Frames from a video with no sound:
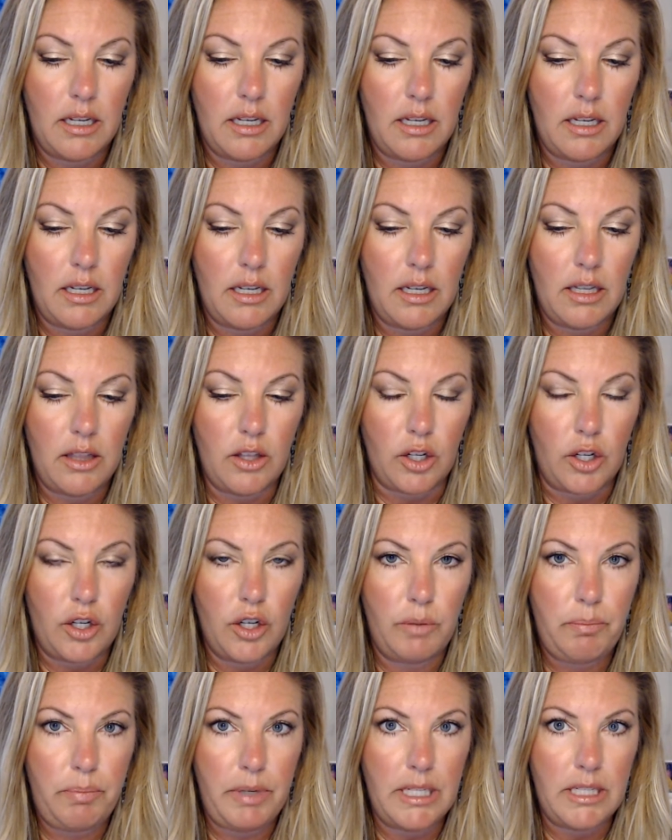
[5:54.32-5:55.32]
there could
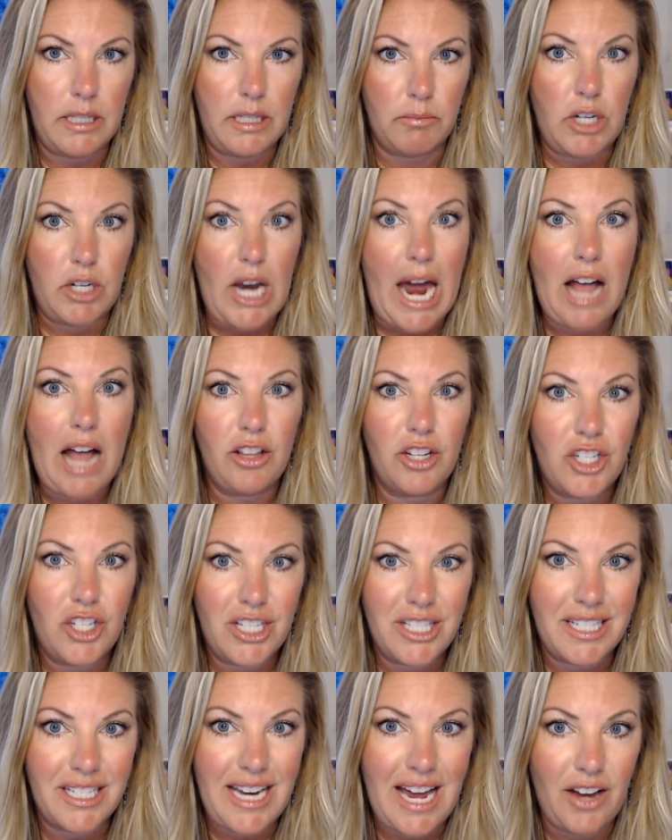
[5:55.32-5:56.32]
be some challenges
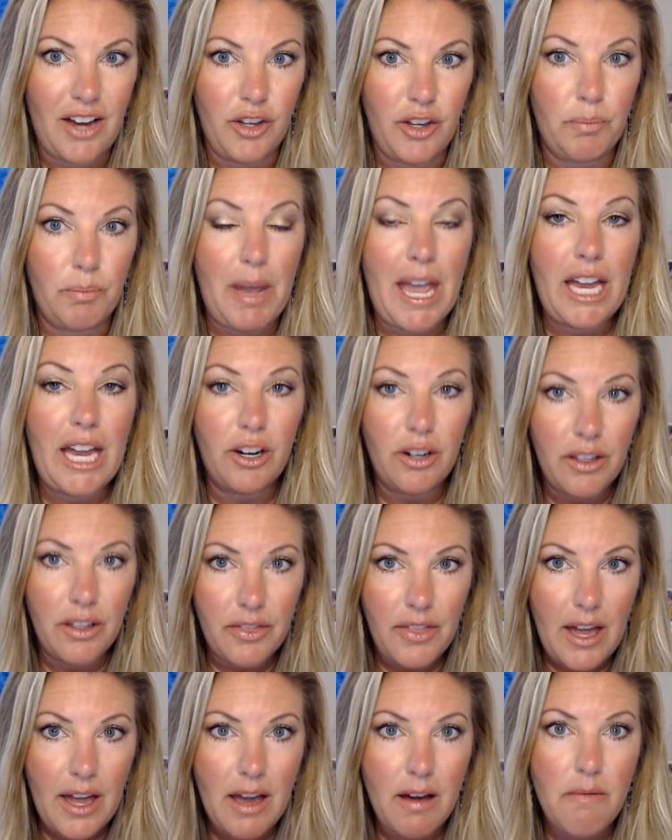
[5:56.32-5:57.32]
in how you parent
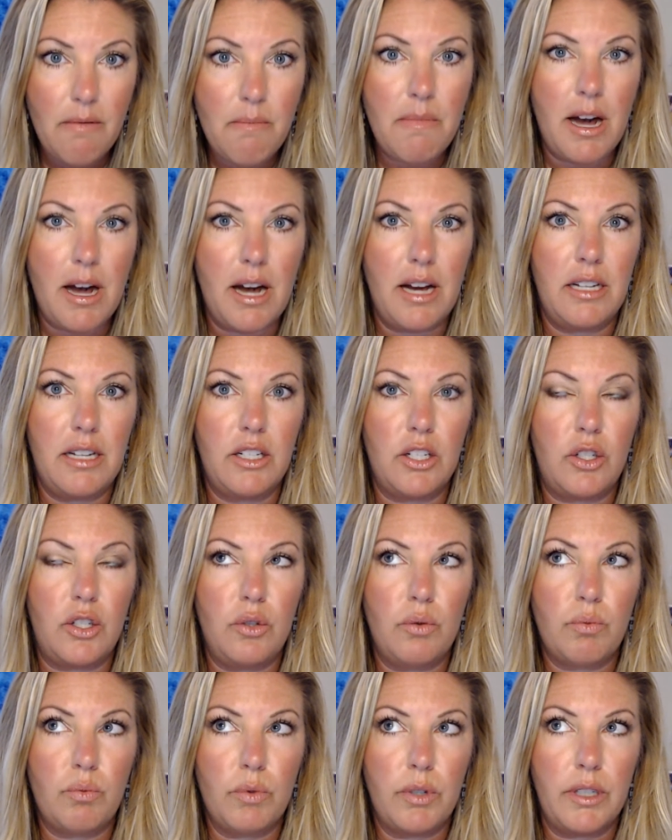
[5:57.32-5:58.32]
them and to
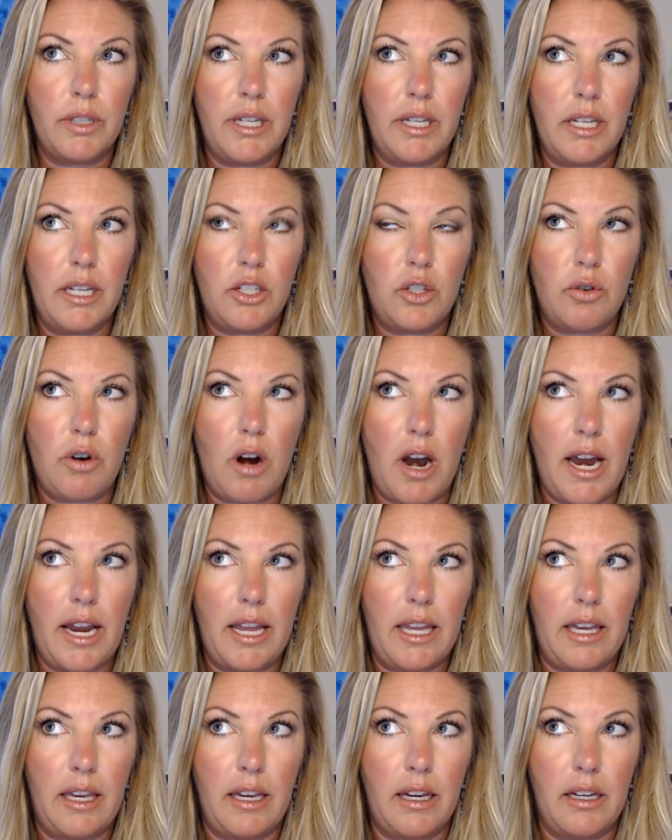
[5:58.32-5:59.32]
really try
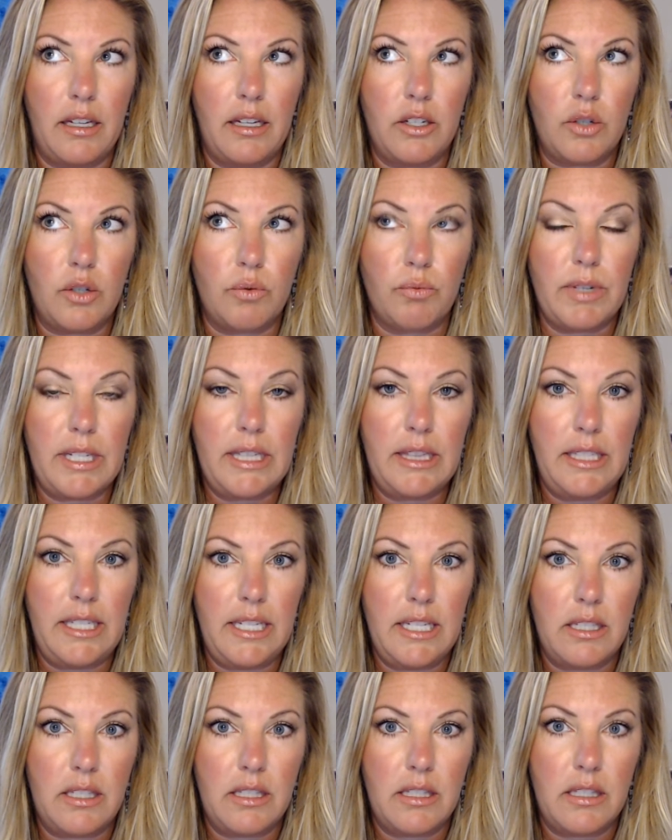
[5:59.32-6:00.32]
and
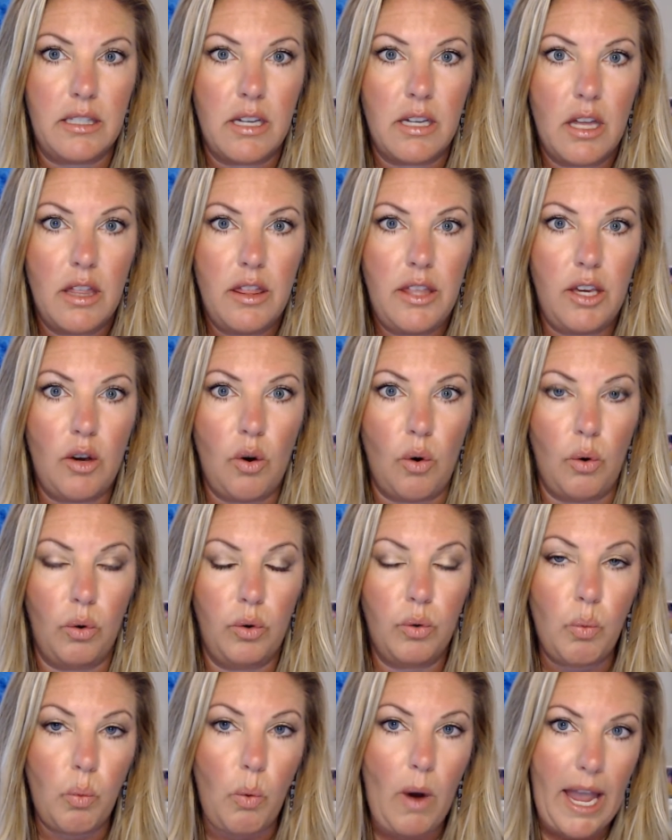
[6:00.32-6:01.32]
release the
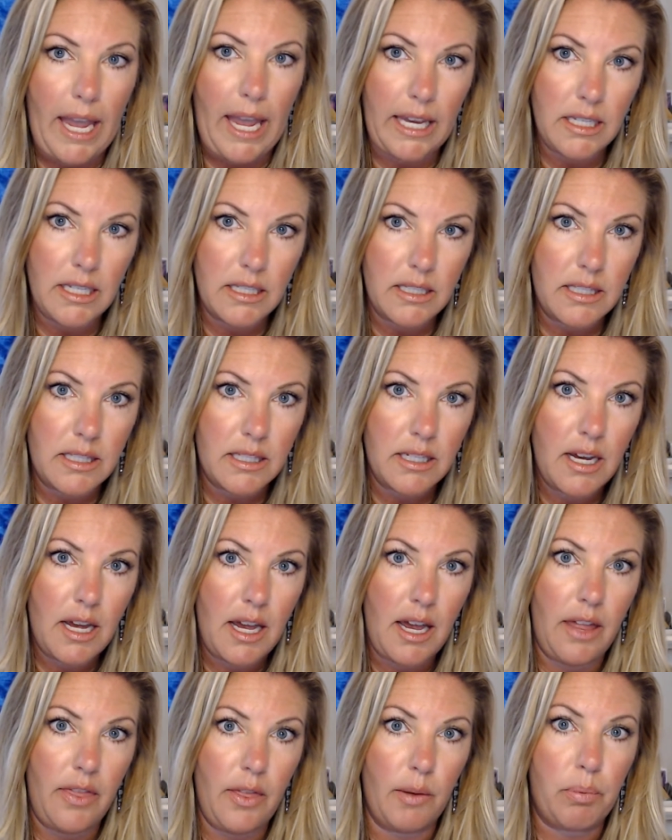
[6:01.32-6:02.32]
old ways
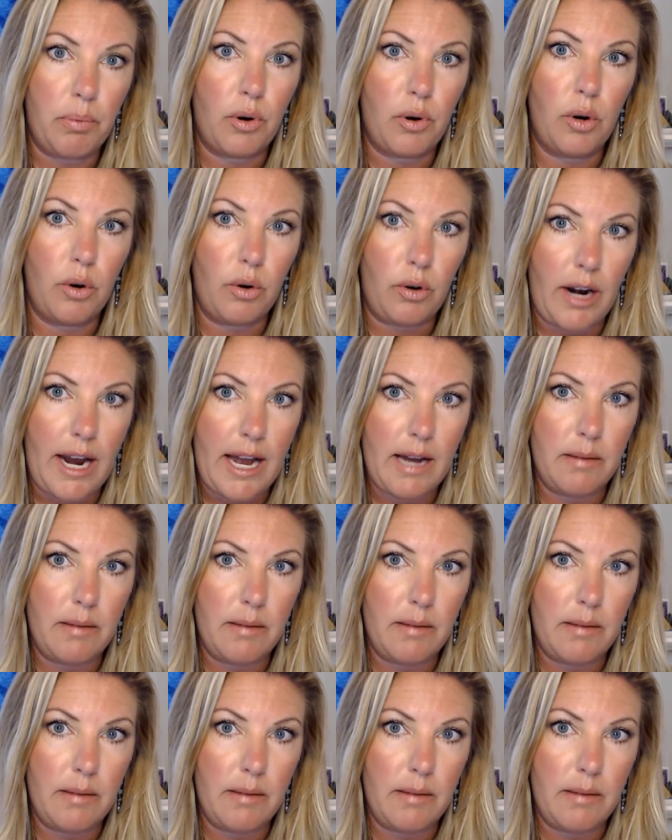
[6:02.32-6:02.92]
and the programs